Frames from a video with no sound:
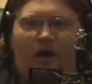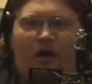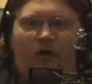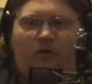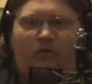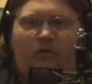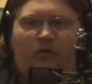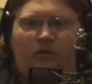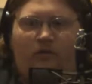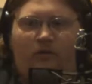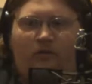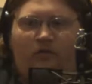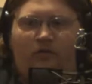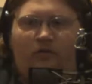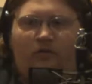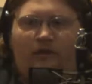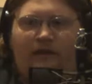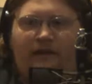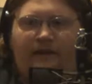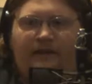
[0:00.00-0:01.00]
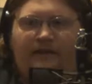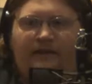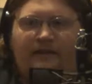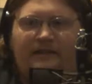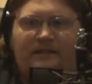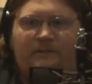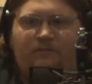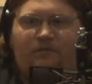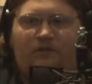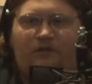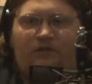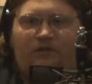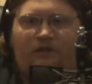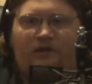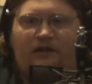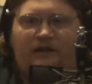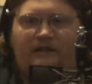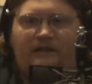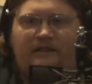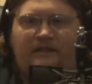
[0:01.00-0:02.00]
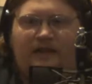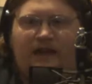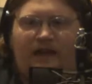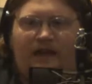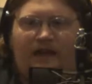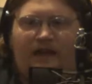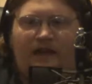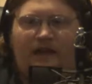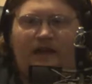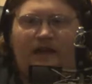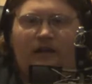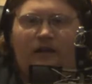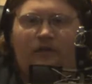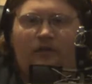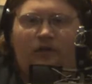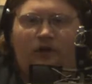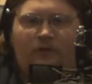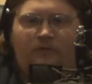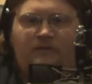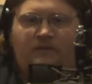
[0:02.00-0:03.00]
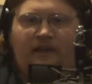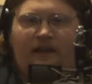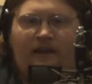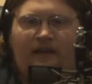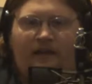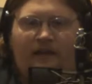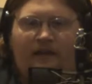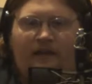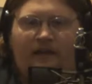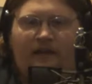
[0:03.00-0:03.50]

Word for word: oh, cool, I get to explore, and it's not, oopsie,